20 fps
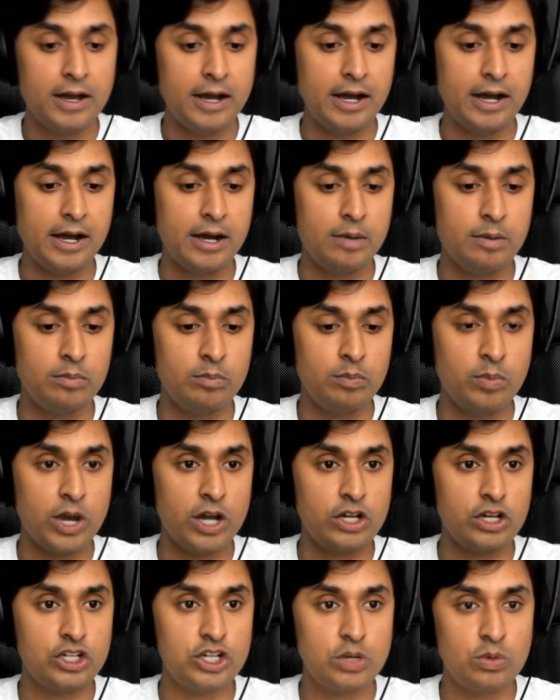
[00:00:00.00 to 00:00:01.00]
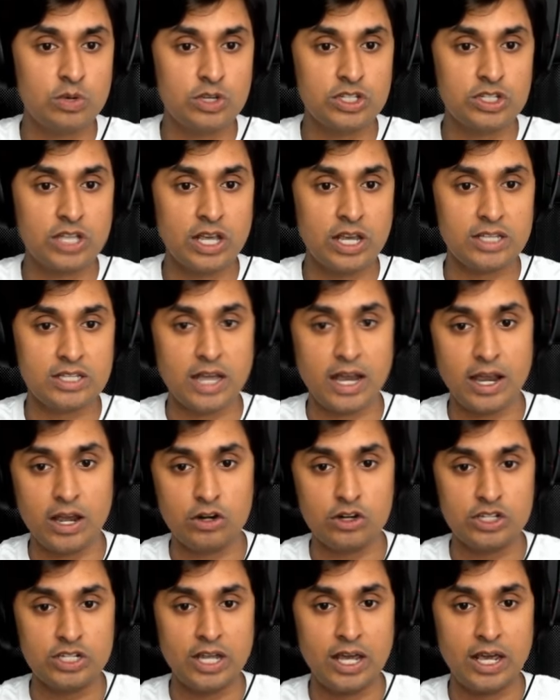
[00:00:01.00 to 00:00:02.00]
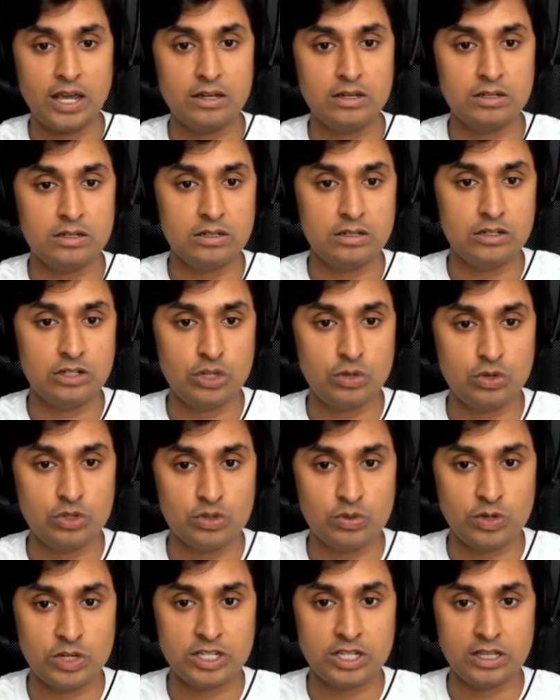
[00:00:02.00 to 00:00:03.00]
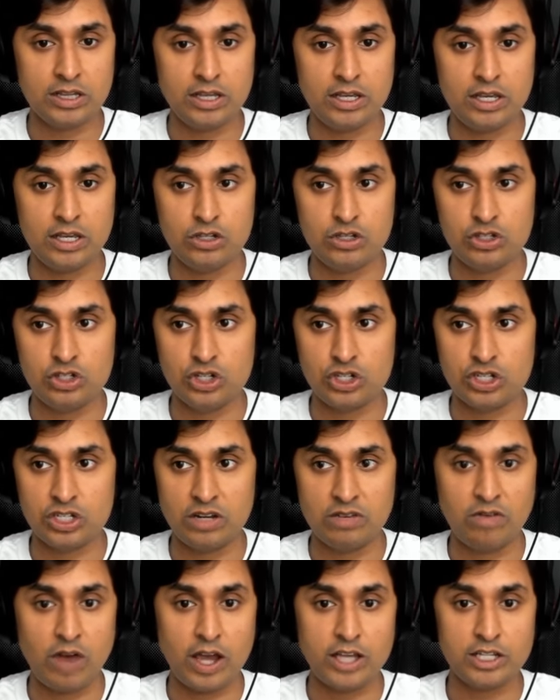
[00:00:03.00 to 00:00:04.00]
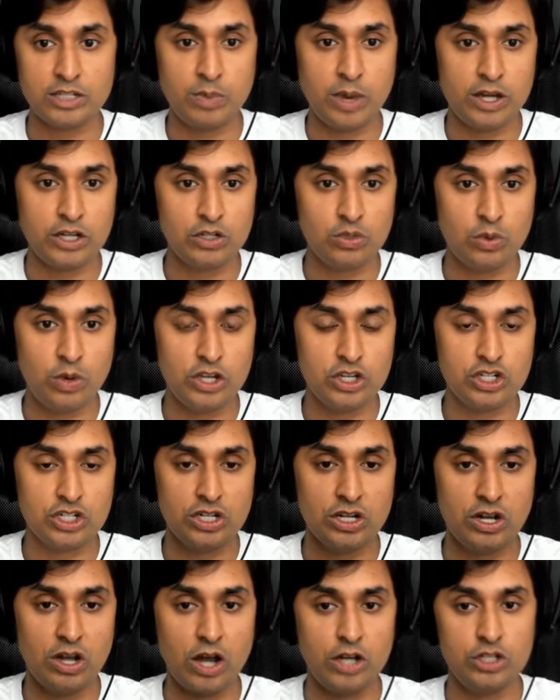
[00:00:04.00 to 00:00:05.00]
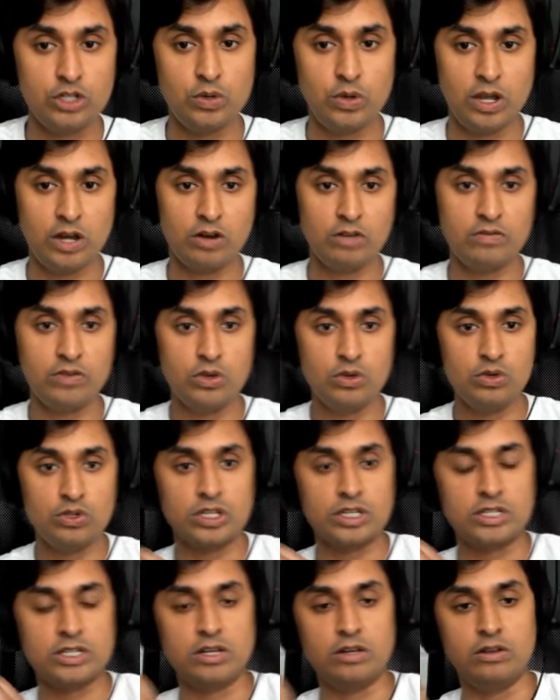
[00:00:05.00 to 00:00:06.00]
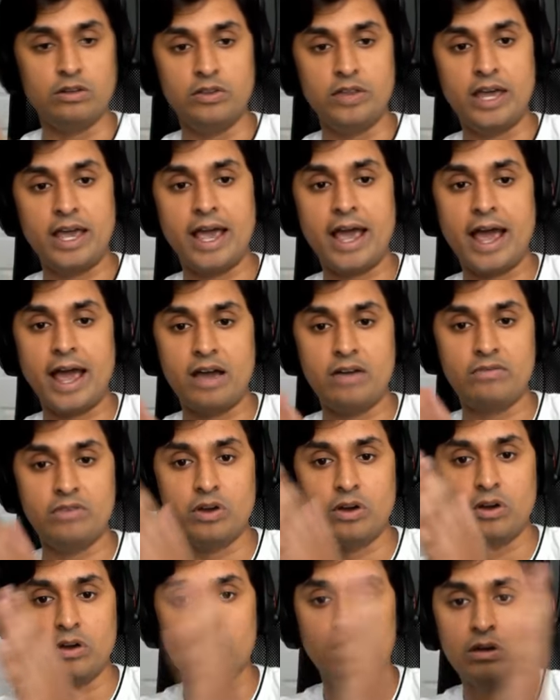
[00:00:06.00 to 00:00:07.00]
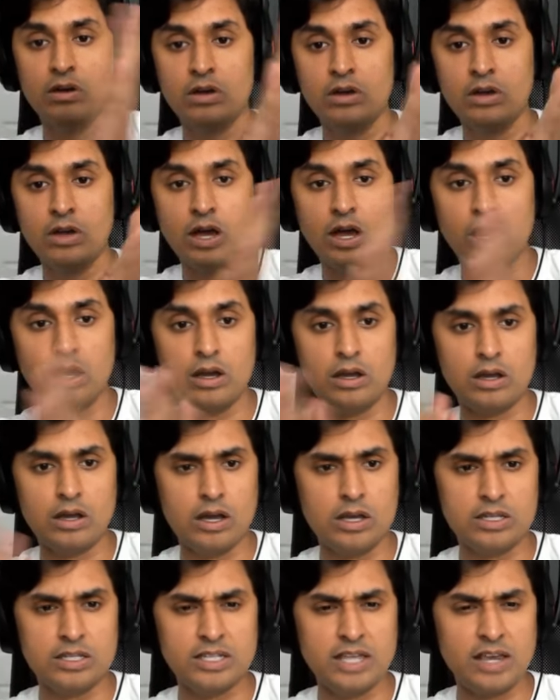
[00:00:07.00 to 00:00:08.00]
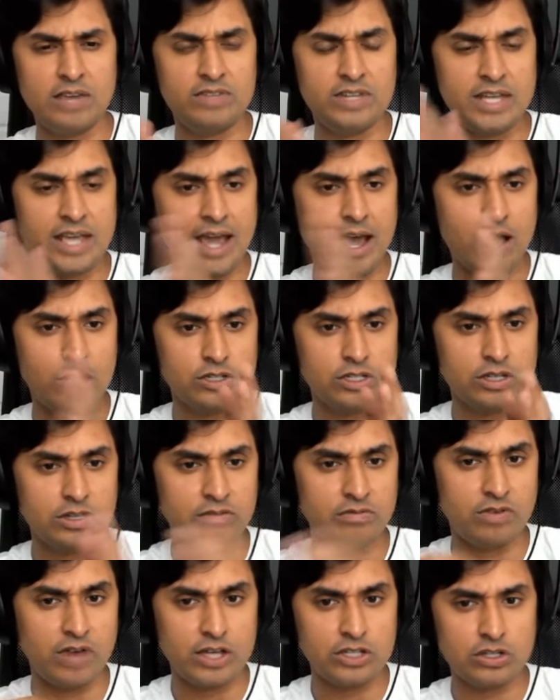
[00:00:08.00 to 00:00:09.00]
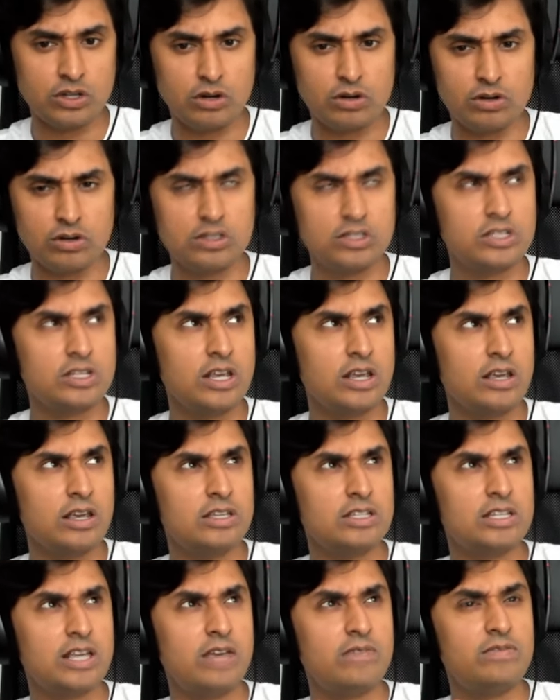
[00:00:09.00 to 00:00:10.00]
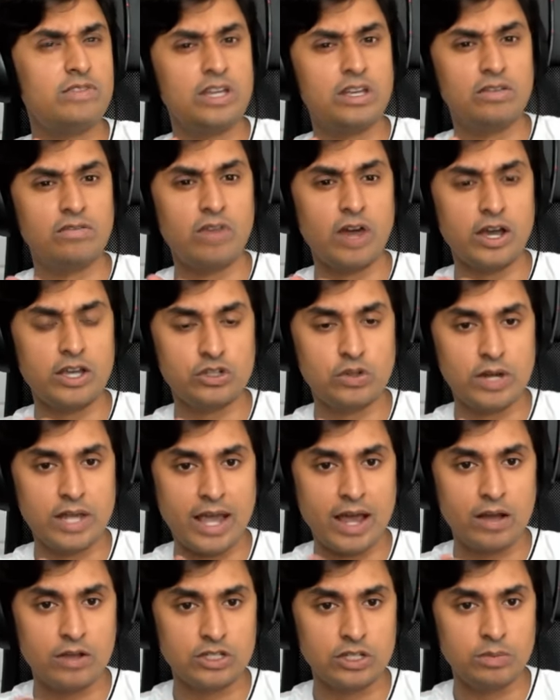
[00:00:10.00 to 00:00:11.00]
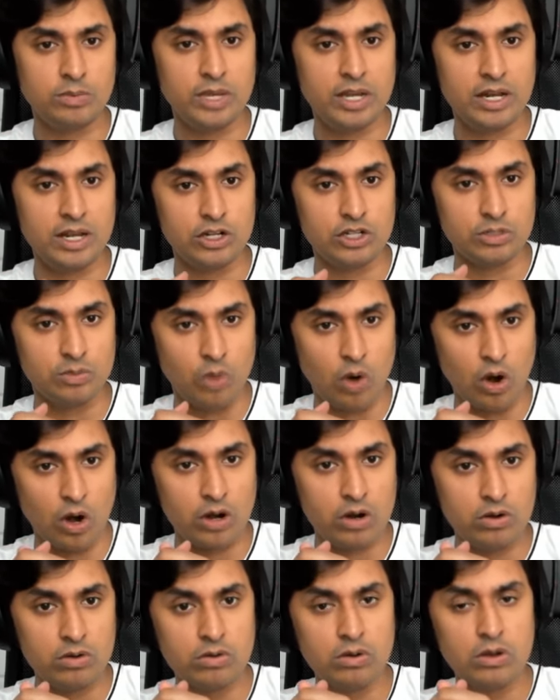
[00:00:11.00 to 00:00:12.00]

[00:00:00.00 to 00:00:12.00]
Um, but she was, as I understand, she was recently just advised by Twitch to not do interviews until they have a, a, a safety council advisor, sa- safety advisory council meeting tomorrow.